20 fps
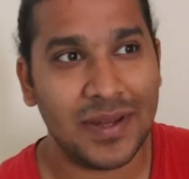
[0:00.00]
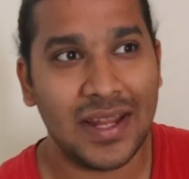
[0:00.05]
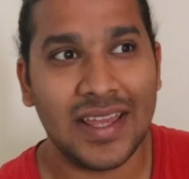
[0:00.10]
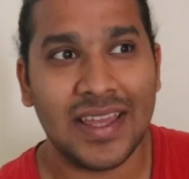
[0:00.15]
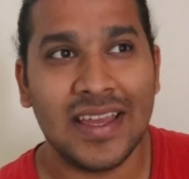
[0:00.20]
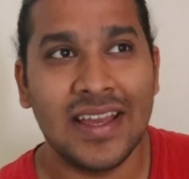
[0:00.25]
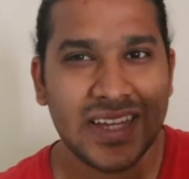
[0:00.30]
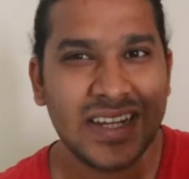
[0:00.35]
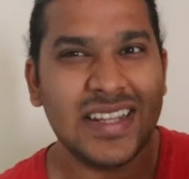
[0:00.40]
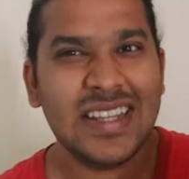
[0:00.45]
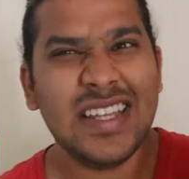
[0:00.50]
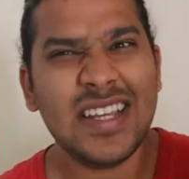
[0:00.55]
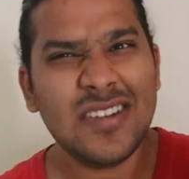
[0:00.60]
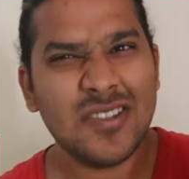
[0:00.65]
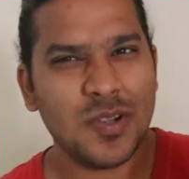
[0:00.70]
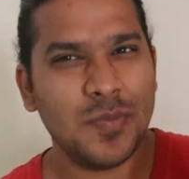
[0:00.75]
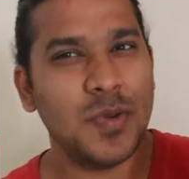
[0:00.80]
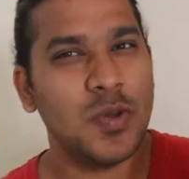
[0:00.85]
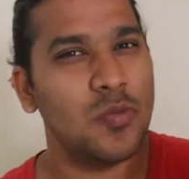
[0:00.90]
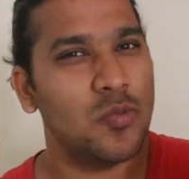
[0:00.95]
Like, there
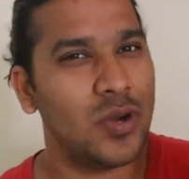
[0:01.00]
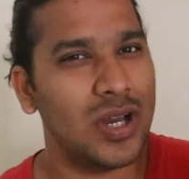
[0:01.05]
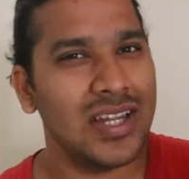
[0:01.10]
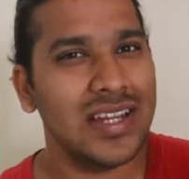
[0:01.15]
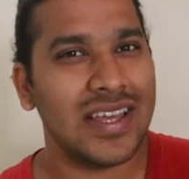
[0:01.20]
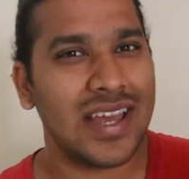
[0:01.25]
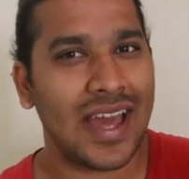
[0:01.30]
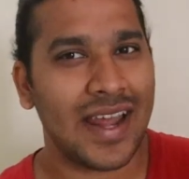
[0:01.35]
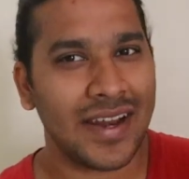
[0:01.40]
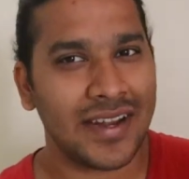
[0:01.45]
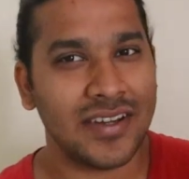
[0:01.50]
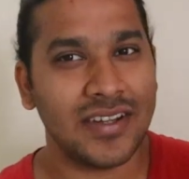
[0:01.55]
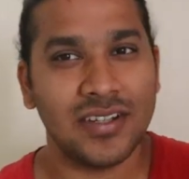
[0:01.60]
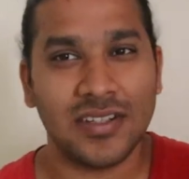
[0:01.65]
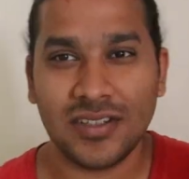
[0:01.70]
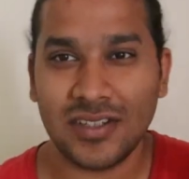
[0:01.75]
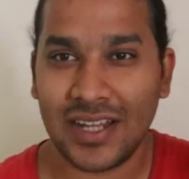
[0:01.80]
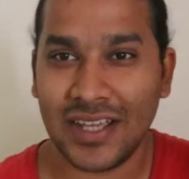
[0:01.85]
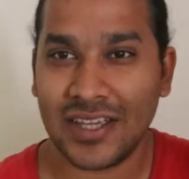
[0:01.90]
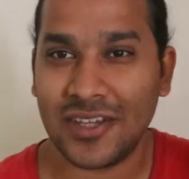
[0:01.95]
needs to be one
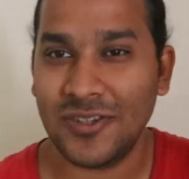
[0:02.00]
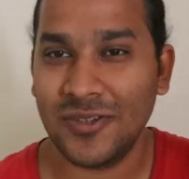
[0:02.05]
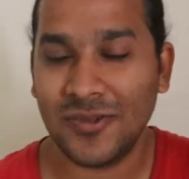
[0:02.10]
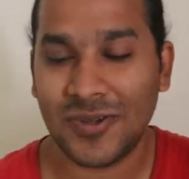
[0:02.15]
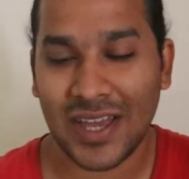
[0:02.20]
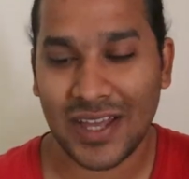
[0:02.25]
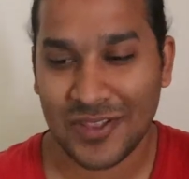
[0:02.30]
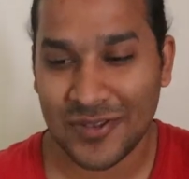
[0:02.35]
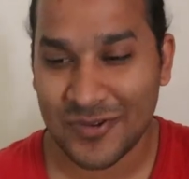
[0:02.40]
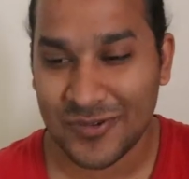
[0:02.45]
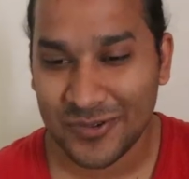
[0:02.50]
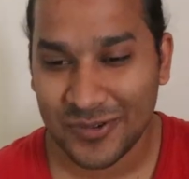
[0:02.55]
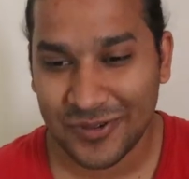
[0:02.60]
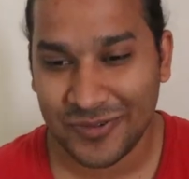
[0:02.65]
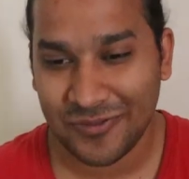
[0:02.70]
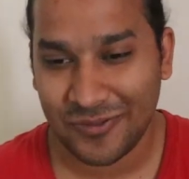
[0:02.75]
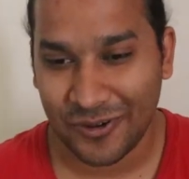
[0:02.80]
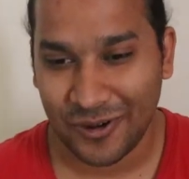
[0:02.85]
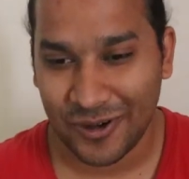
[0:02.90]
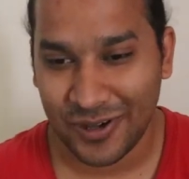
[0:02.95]
character like you can
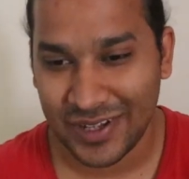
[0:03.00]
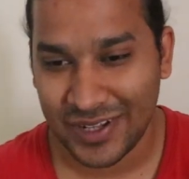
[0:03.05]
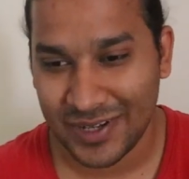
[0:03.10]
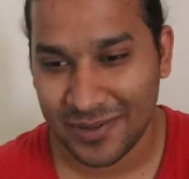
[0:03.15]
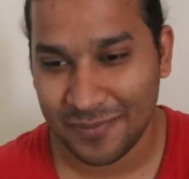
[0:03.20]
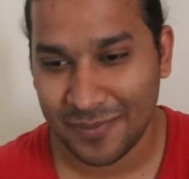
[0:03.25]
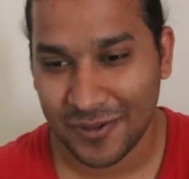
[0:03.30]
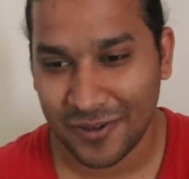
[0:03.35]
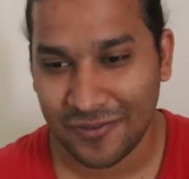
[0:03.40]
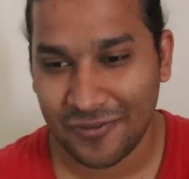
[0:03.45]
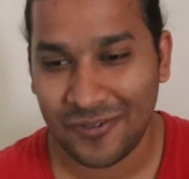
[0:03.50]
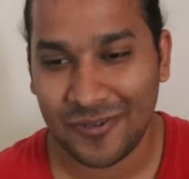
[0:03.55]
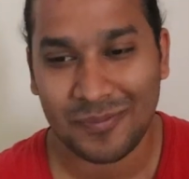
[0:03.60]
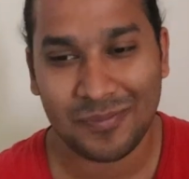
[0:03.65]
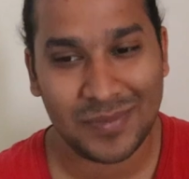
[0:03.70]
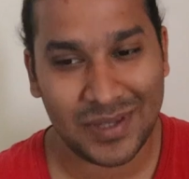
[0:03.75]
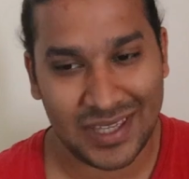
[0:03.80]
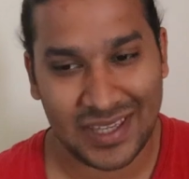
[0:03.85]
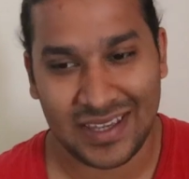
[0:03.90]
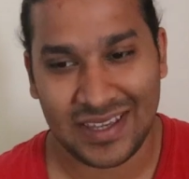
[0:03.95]
root for in a book, for
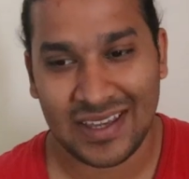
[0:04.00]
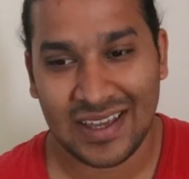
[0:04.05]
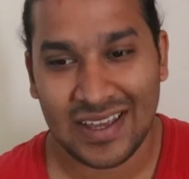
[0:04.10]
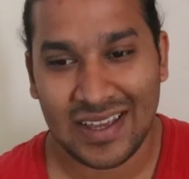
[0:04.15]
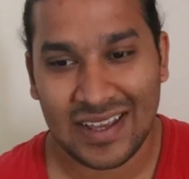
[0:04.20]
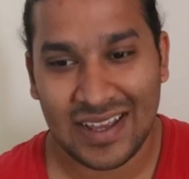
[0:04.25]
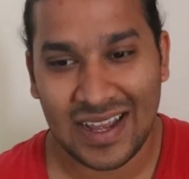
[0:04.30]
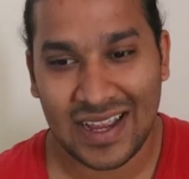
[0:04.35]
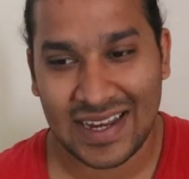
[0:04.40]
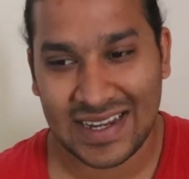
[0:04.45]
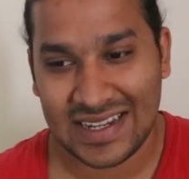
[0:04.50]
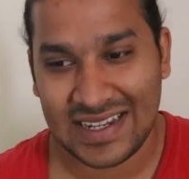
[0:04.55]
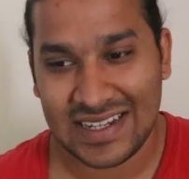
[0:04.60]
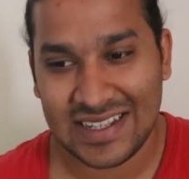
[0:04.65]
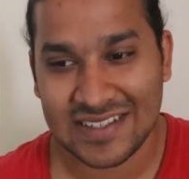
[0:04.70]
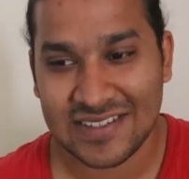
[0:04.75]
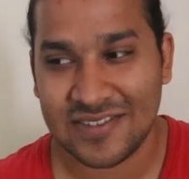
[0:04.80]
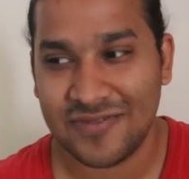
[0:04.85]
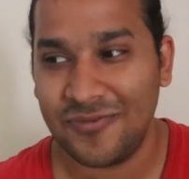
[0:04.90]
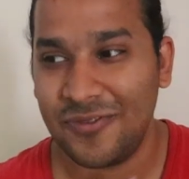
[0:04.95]
me at
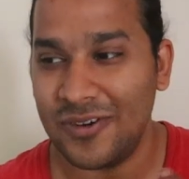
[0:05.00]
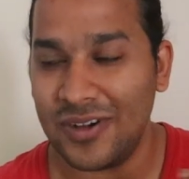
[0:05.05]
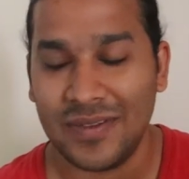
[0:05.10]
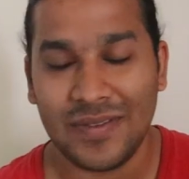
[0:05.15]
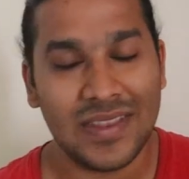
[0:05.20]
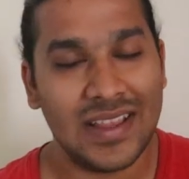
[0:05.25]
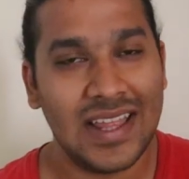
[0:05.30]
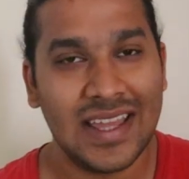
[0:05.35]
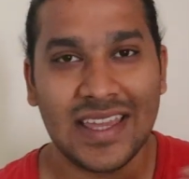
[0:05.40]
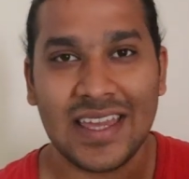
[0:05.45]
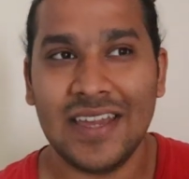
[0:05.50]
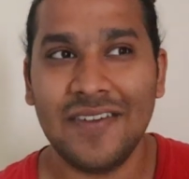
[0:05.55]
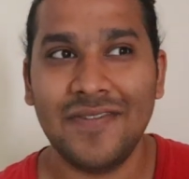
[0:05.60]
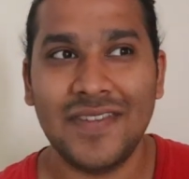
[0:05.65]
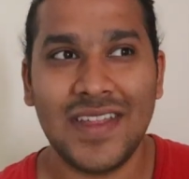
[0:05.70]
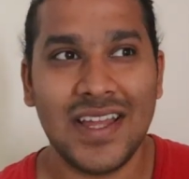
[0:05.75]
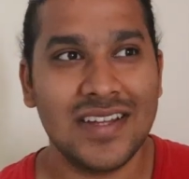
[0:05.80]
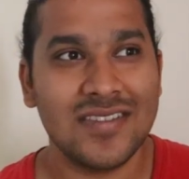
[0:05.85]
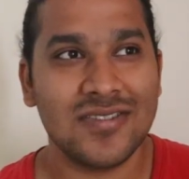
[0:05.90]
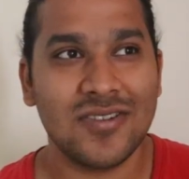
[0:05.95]
least. For, like,
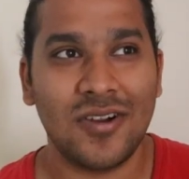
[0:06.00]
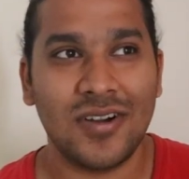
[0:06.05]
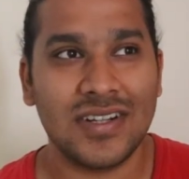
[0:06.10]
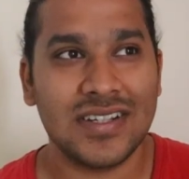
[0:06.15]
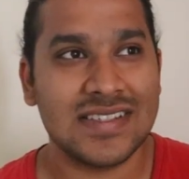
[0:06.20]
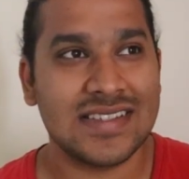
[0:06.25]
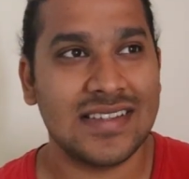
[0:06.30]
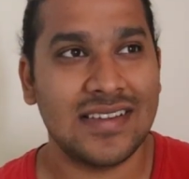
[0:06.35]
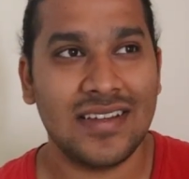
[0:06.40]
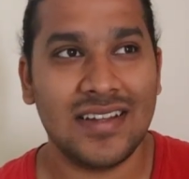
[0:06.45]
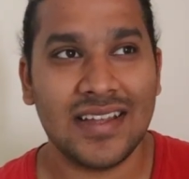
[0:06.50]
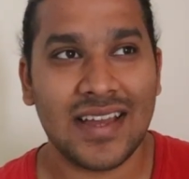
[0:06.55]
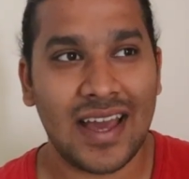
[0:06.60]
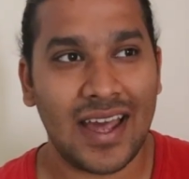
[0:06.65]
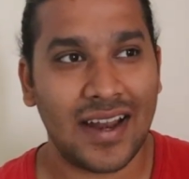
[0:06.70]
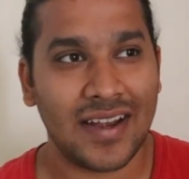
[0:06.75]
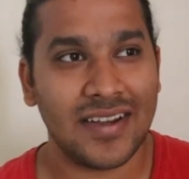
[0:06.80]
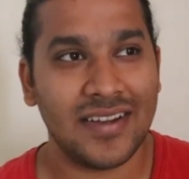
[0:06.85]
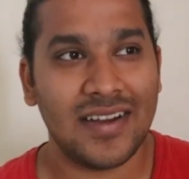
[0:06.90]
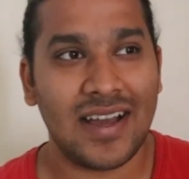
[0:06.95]
if there's not a single
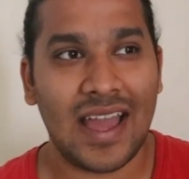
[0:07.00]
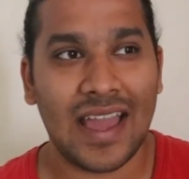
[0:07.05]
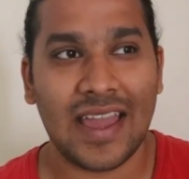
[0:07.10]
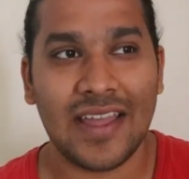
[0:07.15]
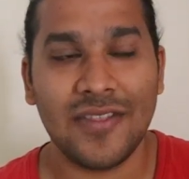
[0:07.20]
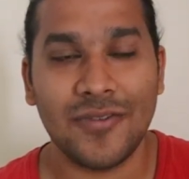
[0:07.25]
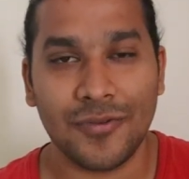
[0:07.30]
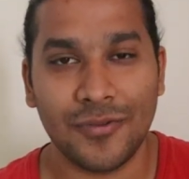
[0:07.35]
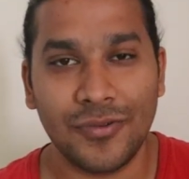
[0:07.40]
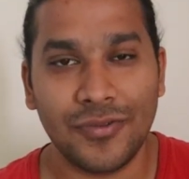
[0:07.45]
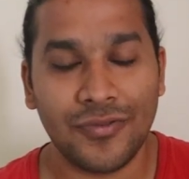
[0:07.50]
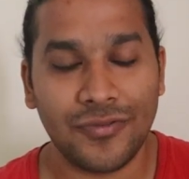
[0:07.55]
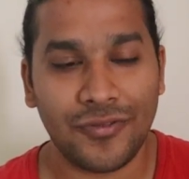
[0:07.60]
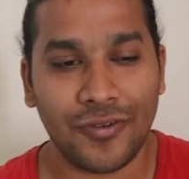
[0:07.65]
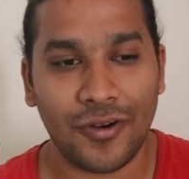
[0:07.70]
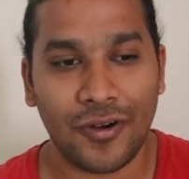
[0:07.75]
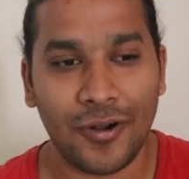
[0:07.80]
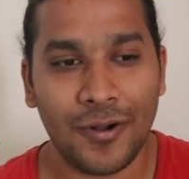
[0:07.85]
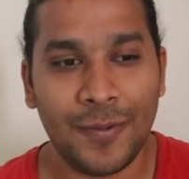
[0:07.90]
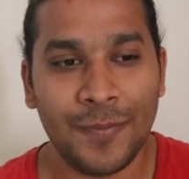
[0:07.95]
character I can root
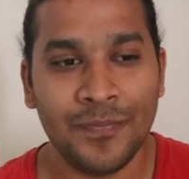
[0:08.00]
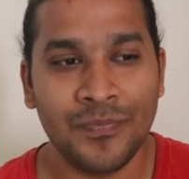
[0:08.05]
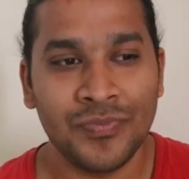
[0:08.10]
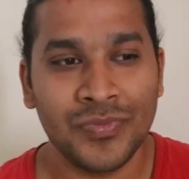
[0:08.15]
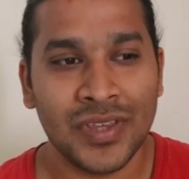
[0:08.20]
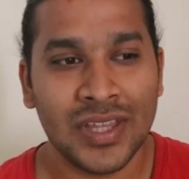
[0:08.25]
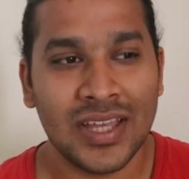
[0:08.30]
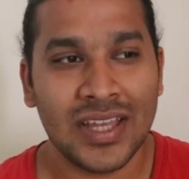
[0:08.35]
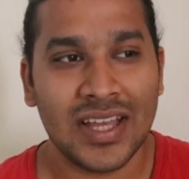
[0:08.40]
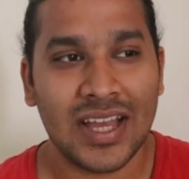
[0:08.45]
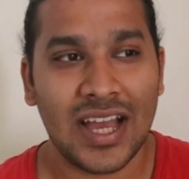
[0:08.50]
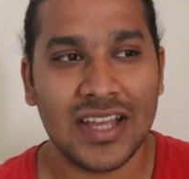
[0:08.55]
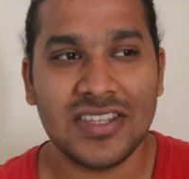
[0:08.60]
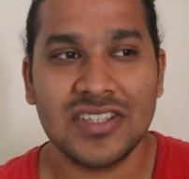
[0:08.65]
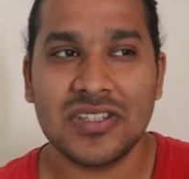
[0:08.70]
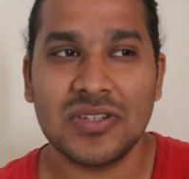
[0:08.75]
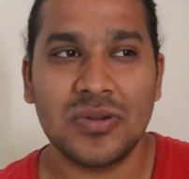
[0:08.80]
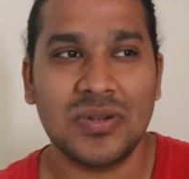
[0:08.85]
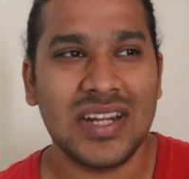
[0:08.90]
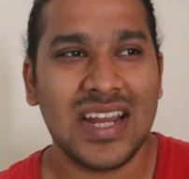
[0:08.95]
for, I
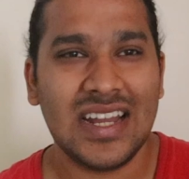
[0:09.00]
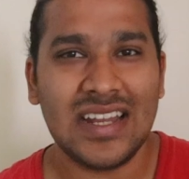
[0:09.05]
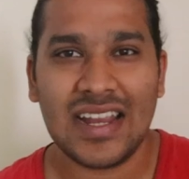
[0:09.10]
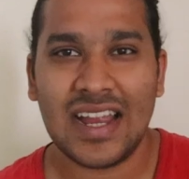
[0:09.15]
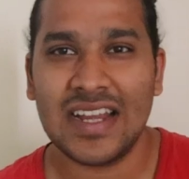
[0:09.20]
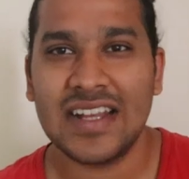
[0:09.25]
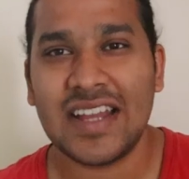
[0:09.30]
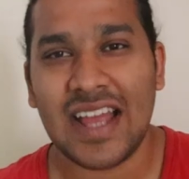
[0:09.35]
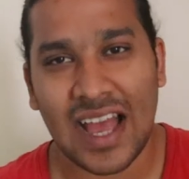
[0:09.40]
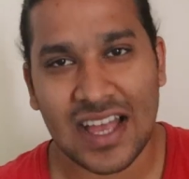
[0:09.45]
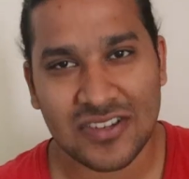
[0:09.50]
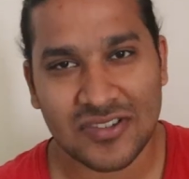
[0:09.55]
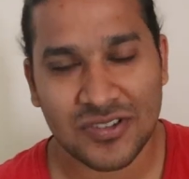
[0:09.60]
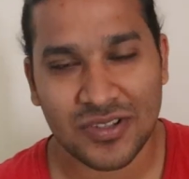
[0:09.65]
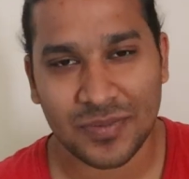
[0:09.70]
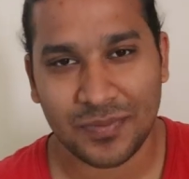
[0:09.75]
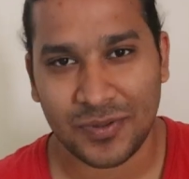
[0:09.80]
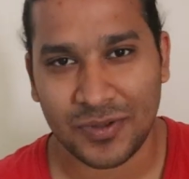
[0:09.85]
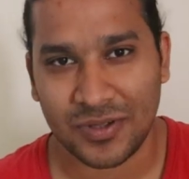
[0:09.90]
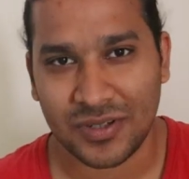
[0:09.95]
just don't get attached to
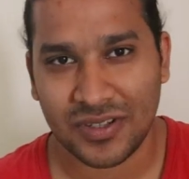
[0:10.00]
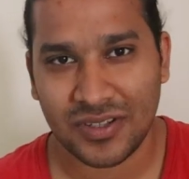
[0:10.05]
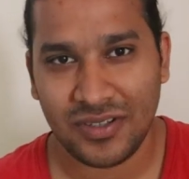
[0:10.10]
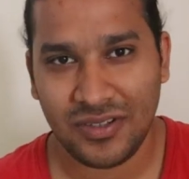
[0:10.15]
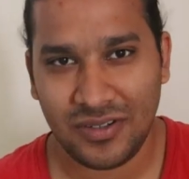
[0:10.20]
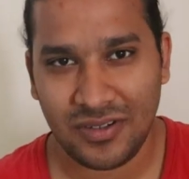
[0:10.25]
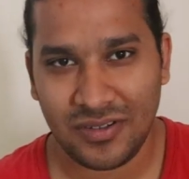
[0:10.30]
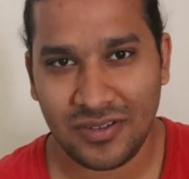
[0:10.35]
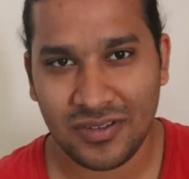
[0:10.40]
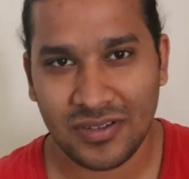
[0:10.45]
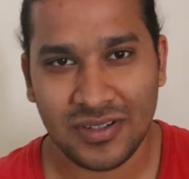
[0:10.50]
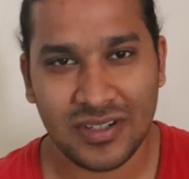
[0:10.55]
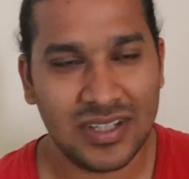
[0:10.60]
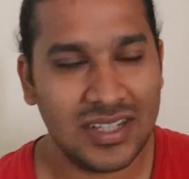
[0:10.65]
the book, you know?